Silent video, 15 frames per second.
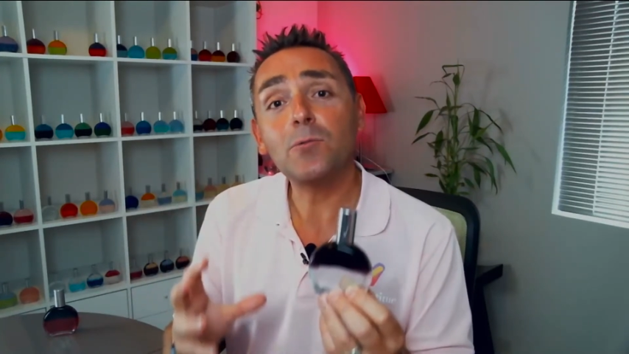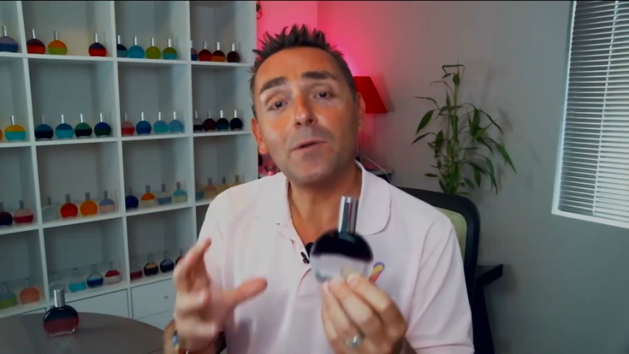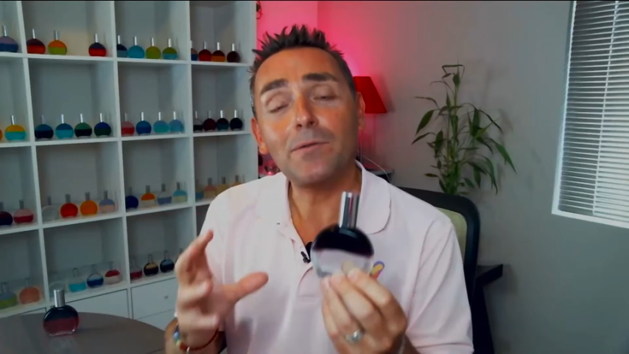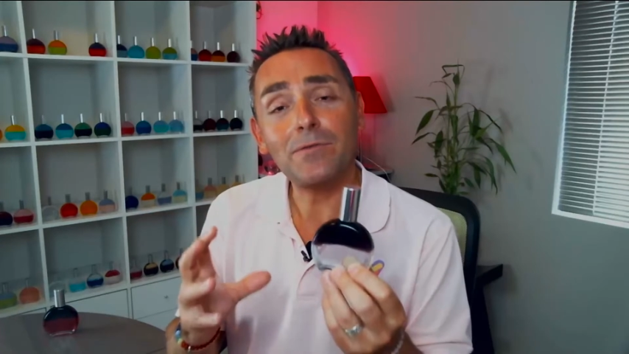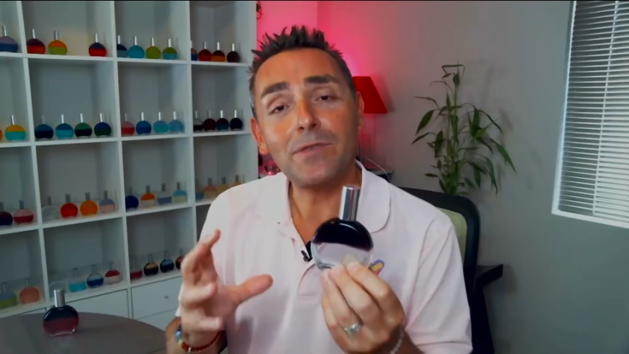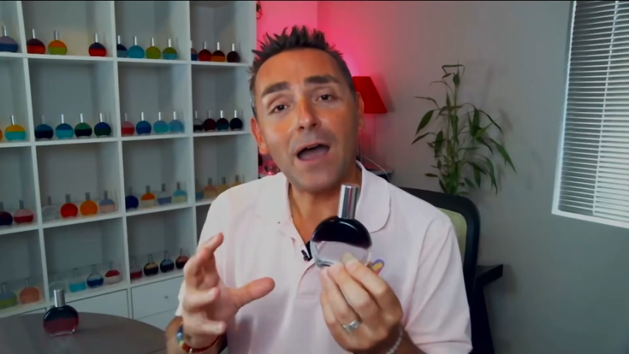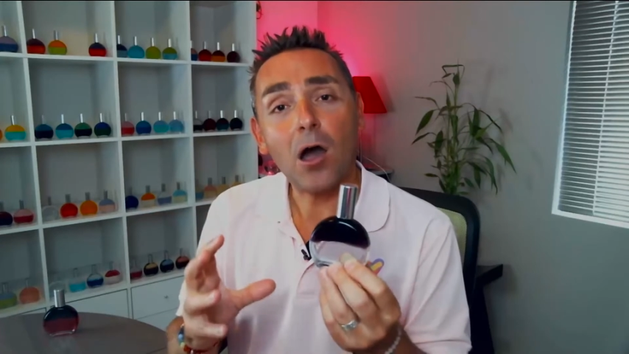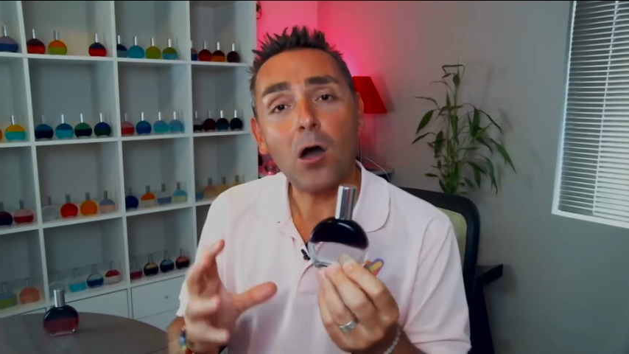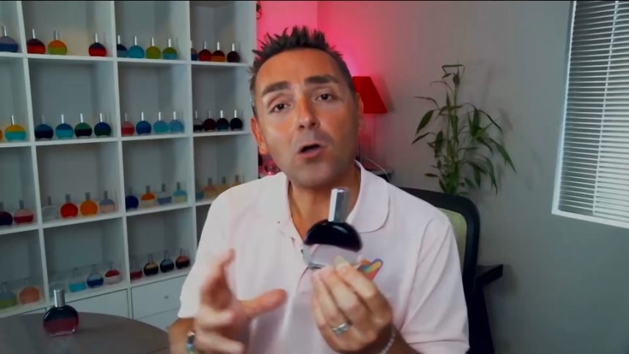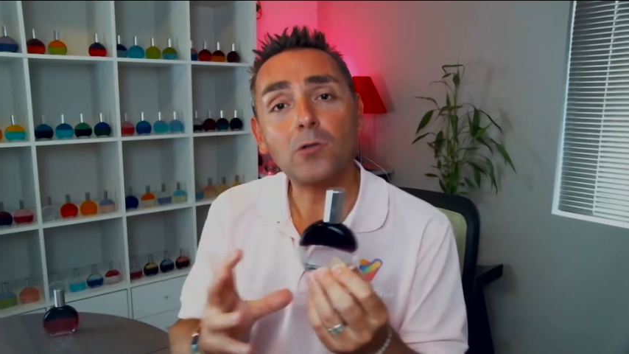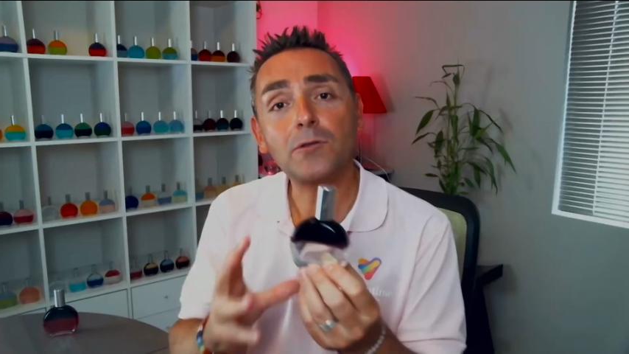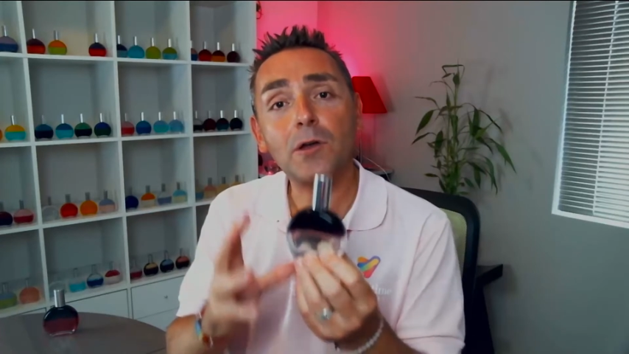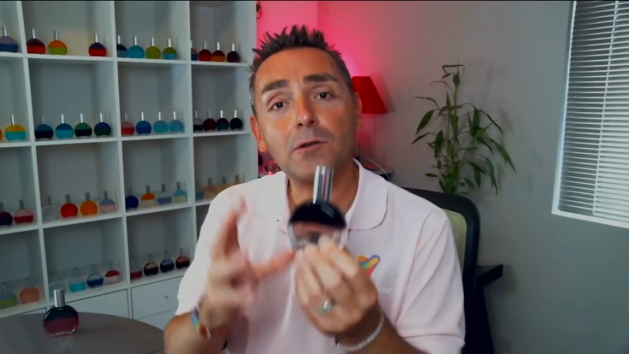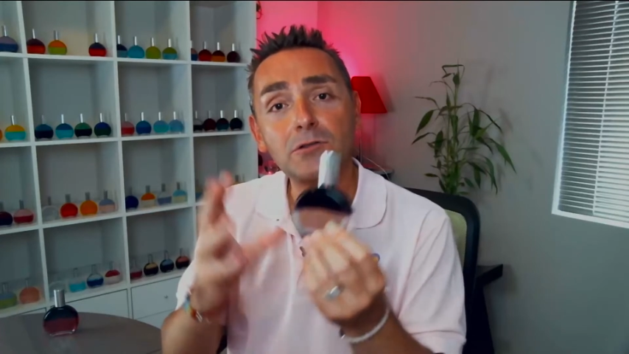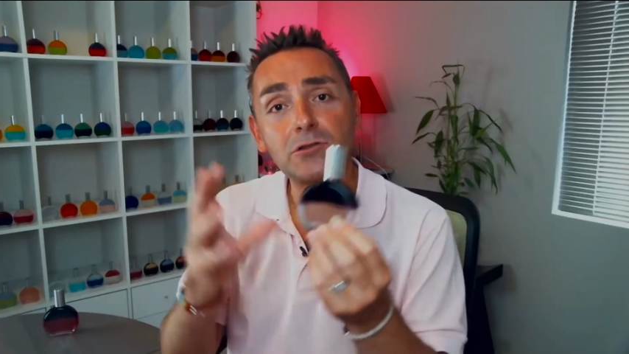with that whole
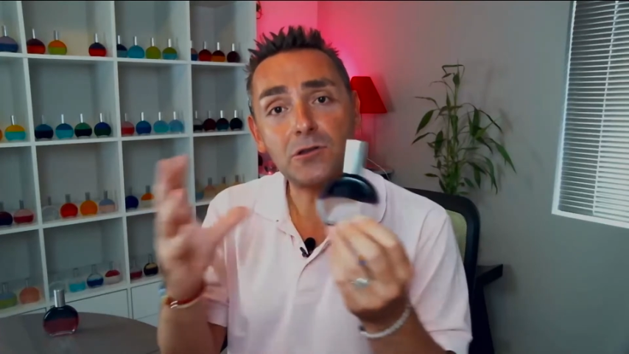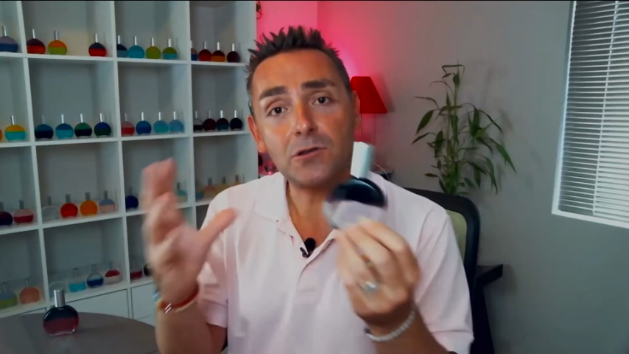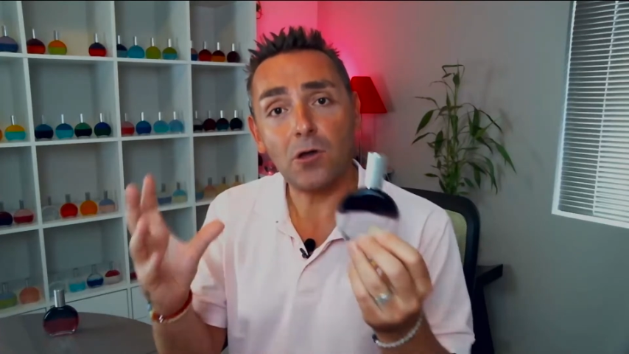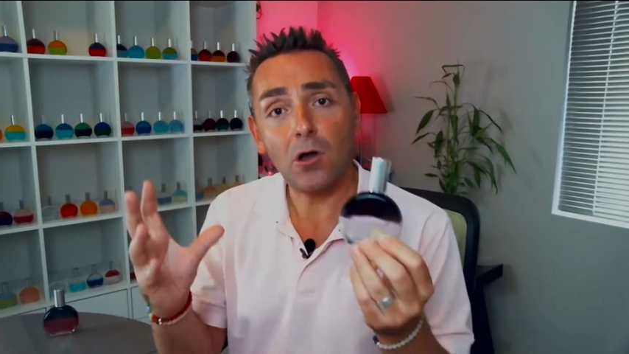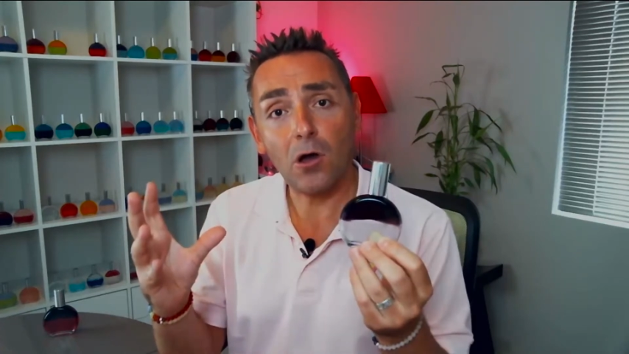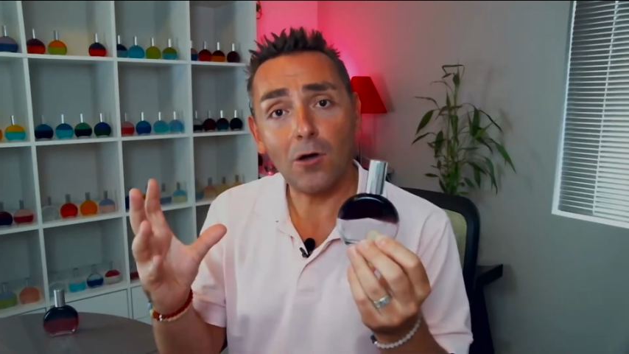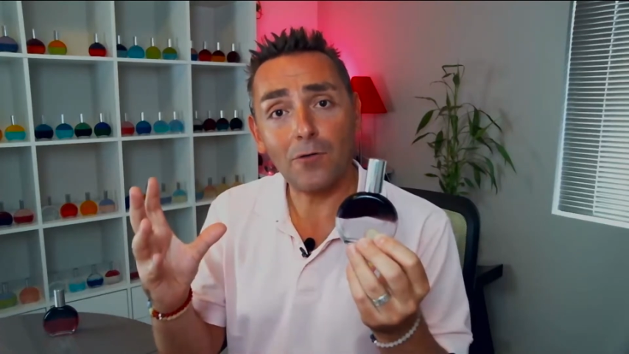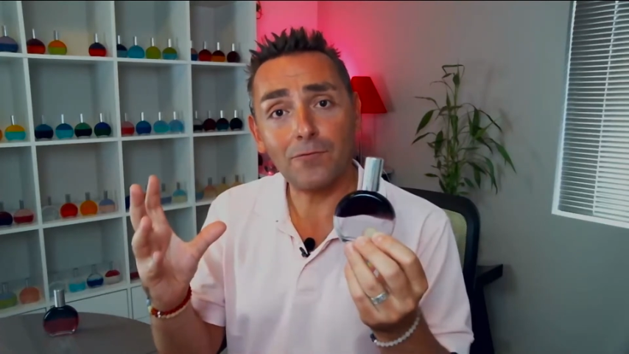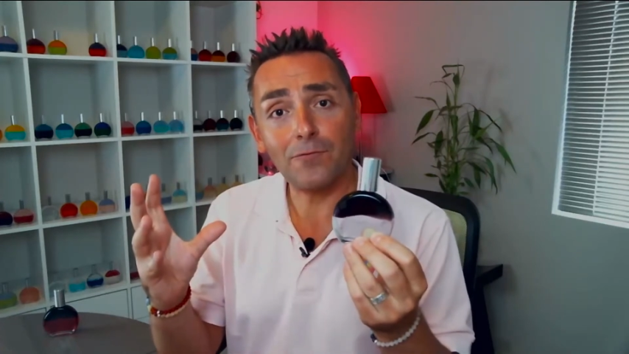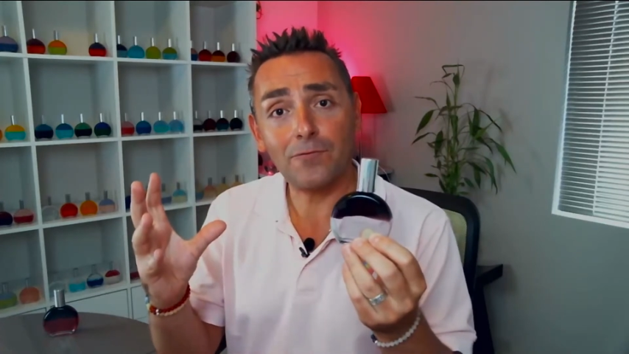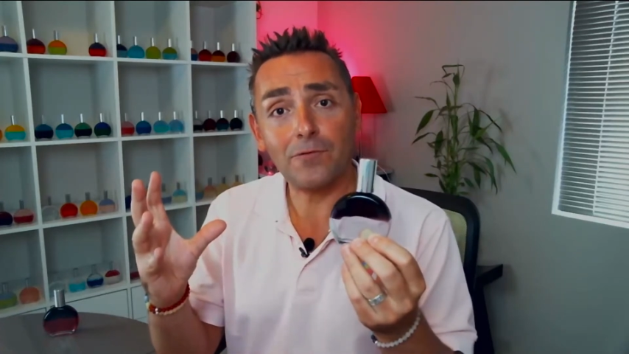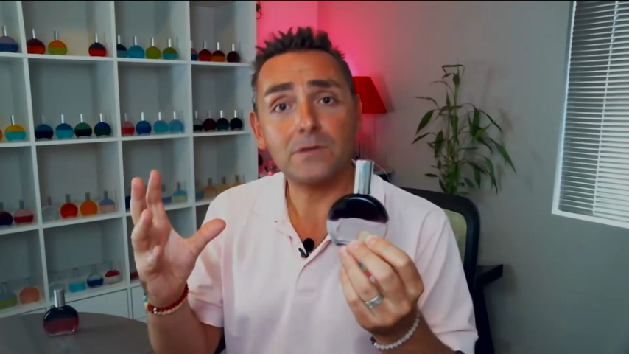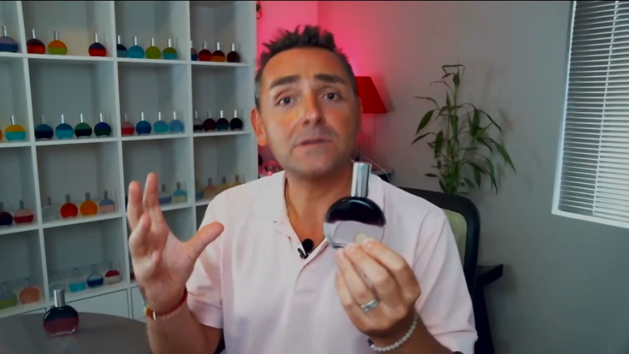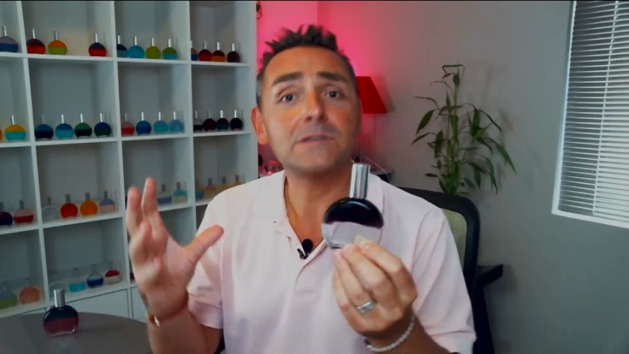notion of